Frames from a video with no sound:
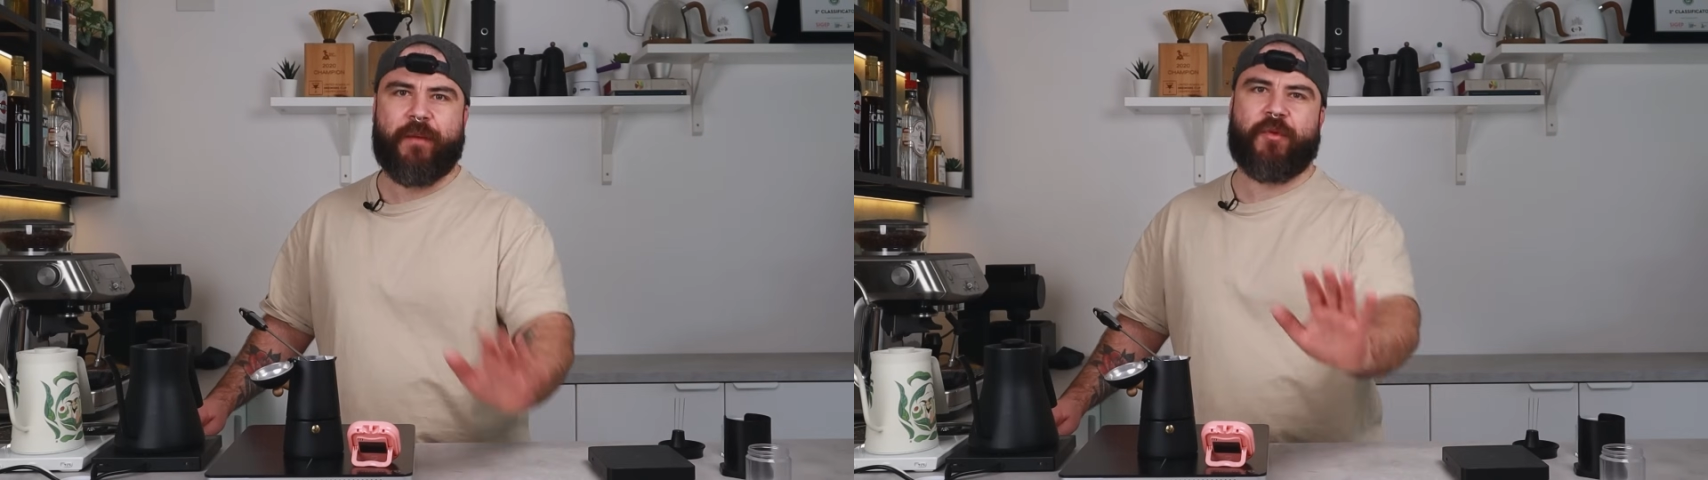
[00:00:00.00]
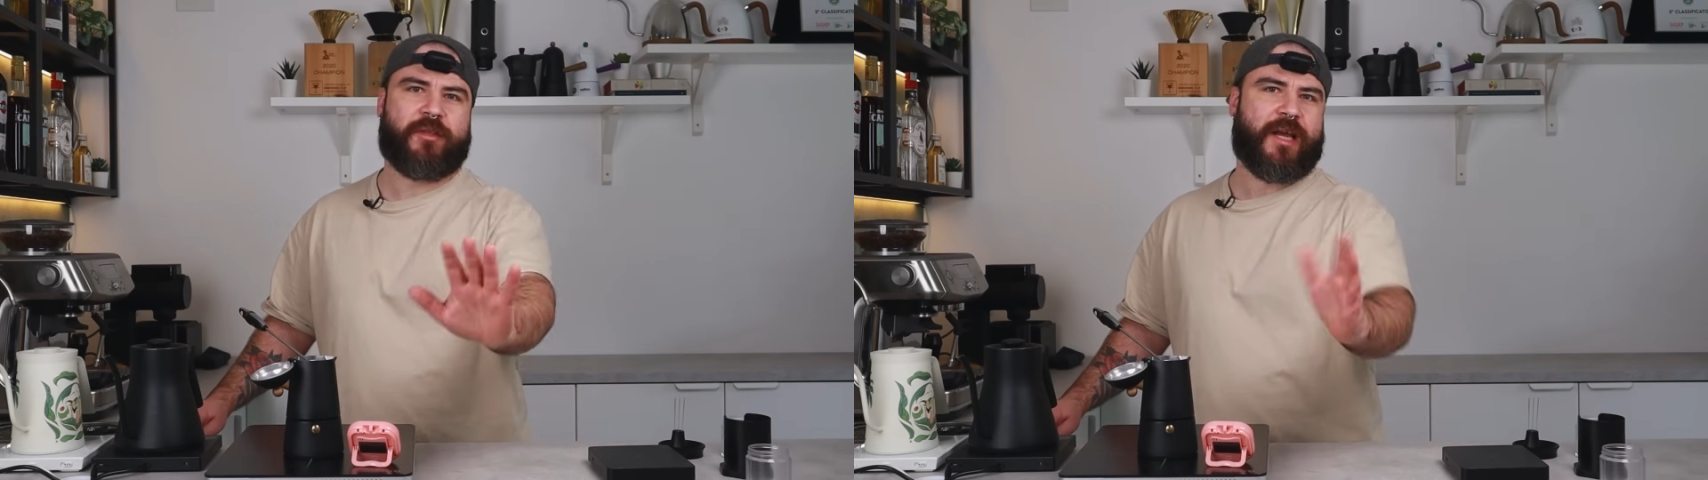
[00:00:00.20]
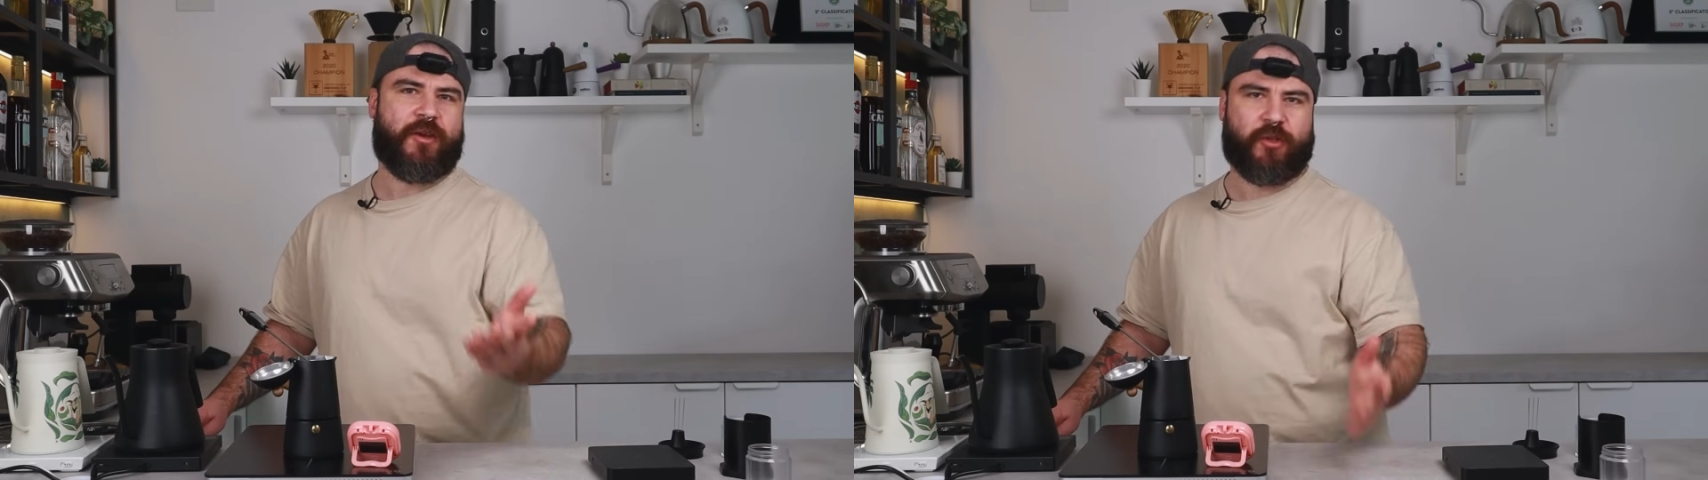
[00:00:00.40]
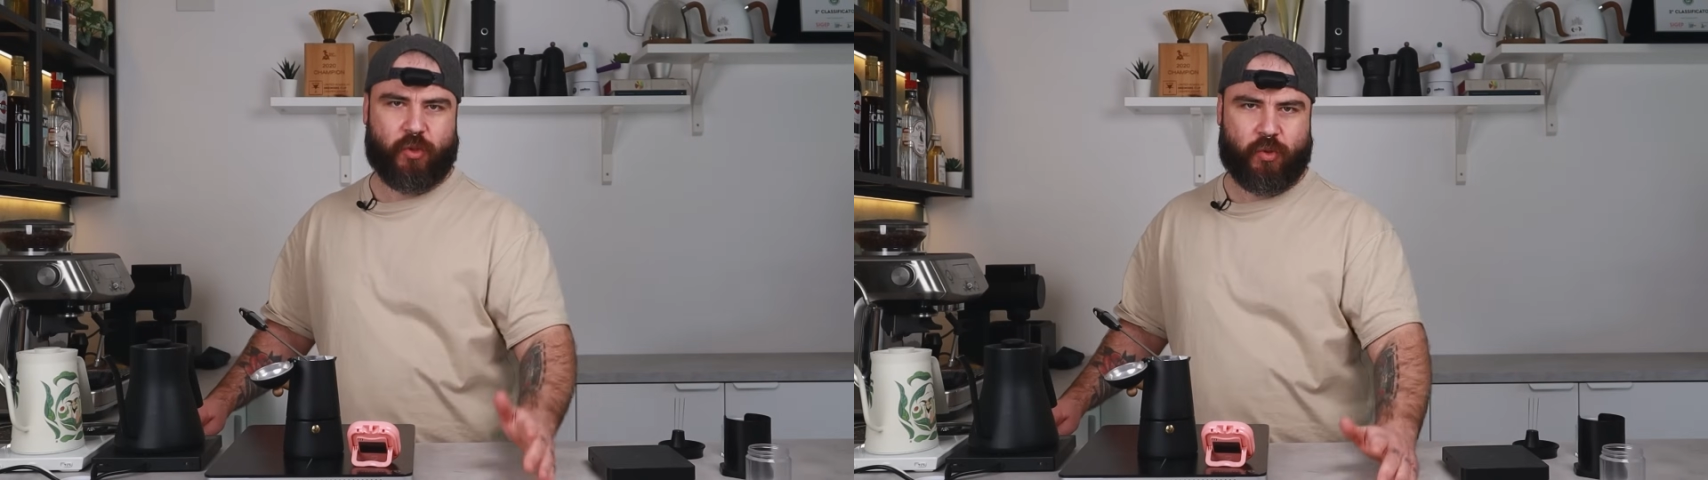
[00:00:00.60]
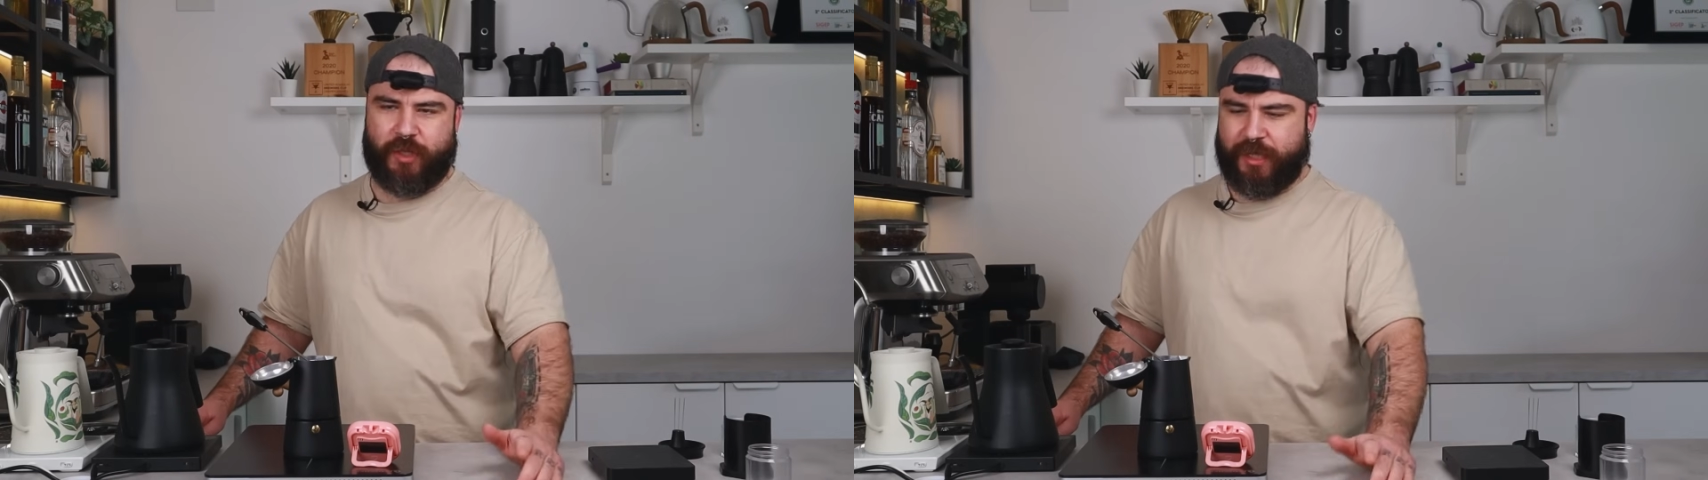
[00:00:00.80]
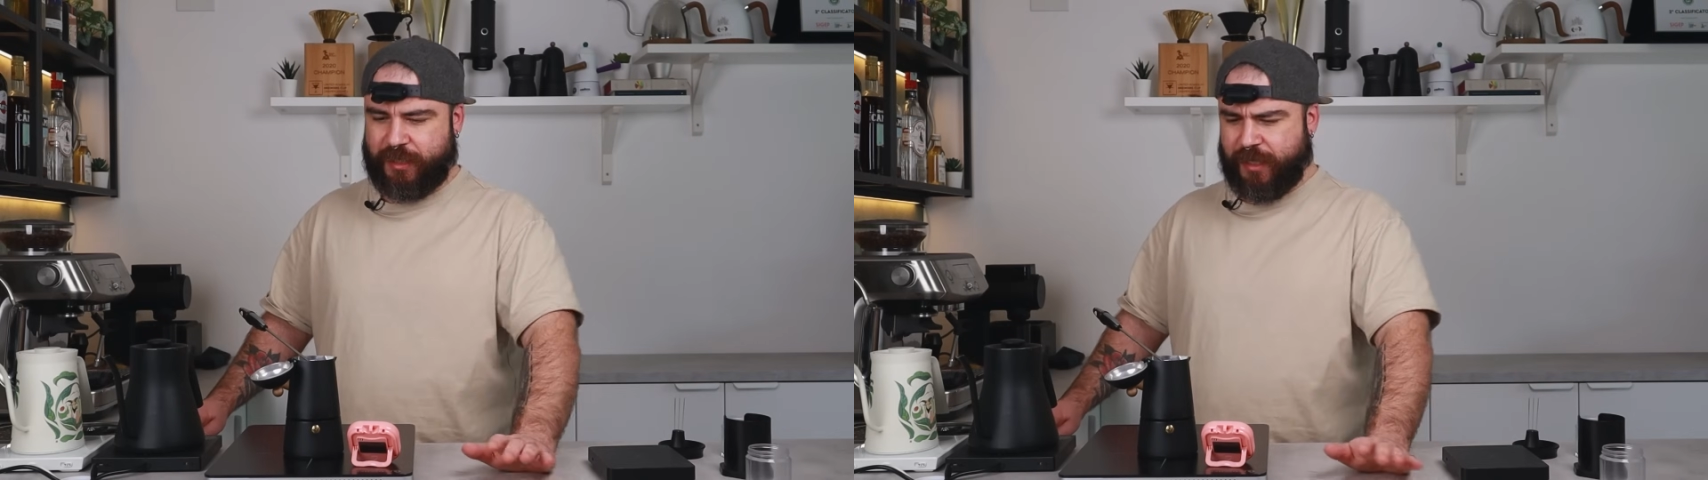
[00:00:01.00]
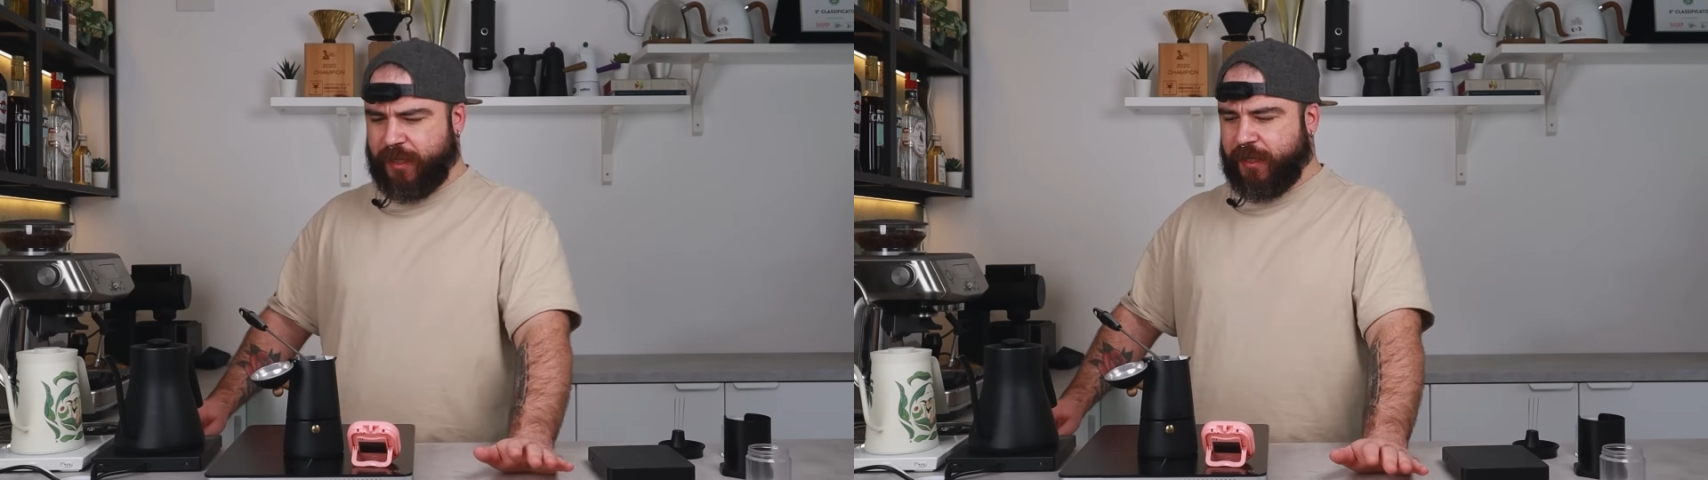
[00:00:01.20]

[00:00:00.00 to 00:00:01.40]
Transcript: I'm not telling you to do this.